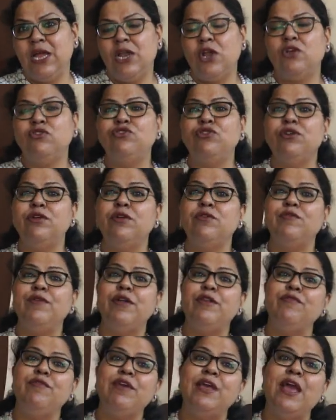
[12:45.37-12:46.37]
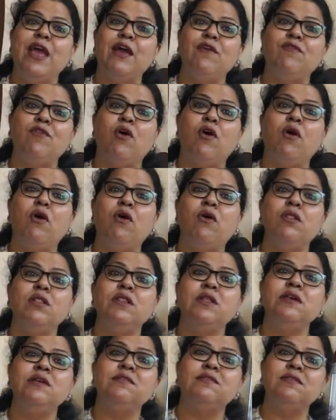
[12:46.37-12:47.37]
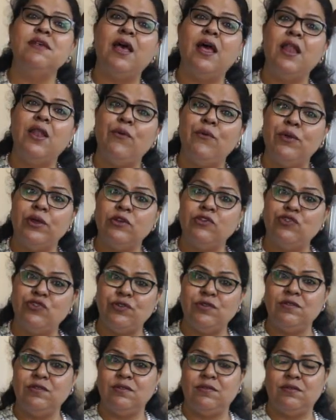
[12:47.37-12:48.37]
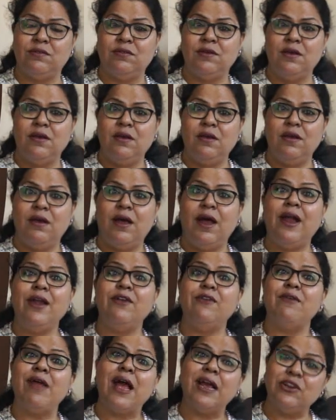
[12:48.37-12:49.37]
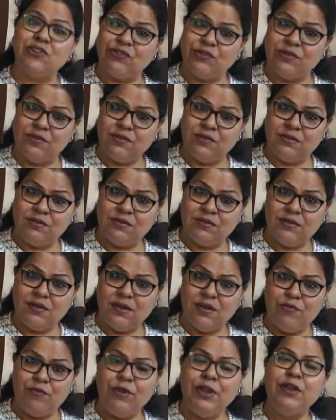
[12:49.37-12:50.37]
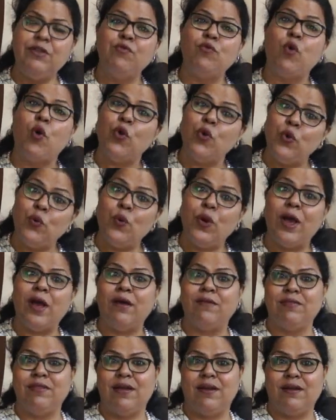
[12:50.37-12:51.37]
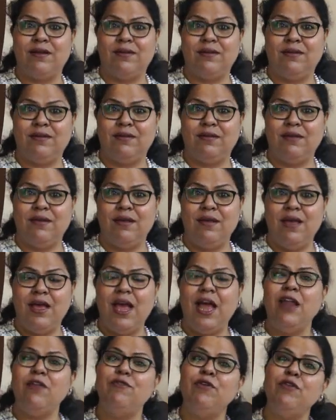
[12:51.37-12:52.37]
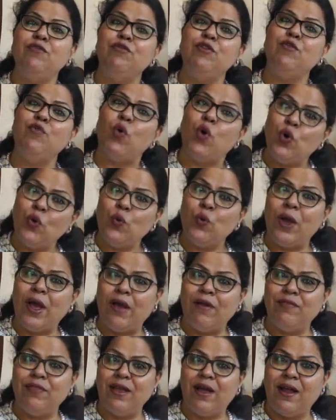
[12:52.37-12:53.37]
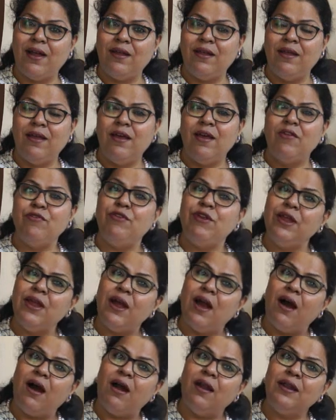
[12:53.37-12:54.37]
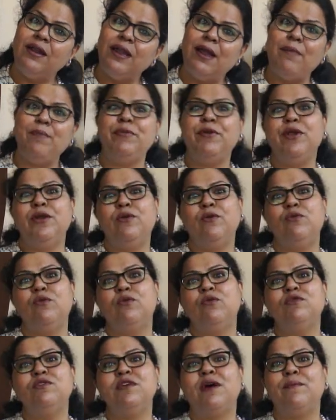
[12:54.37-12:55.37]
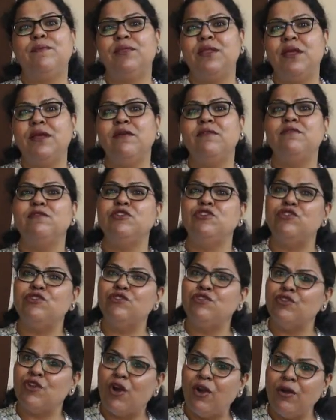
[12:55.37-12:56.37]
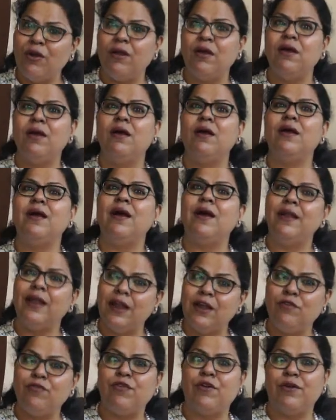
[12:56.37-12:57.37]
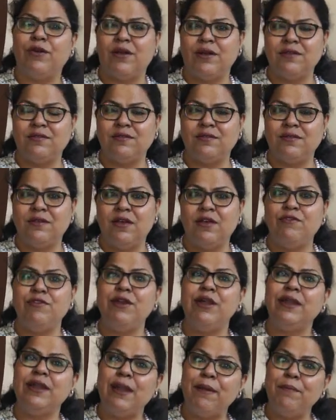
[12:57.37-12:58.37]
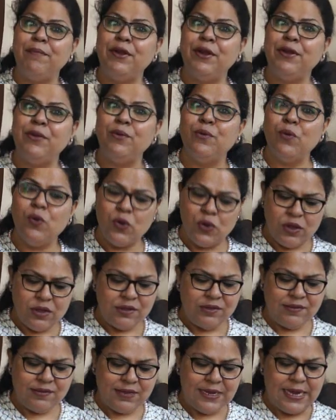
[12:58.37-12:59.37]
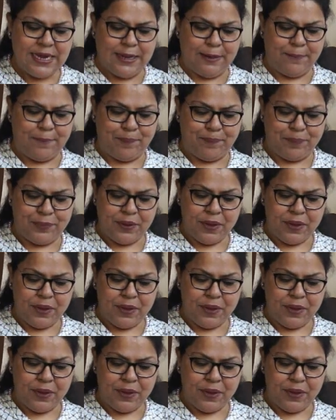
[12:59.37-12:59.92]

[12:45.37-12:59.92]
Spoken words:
Now children, when we have all these allurations, attractions, we want to have that. And when we want to have that, we are tempted to do something which is not correct for us. We are tempted to steal.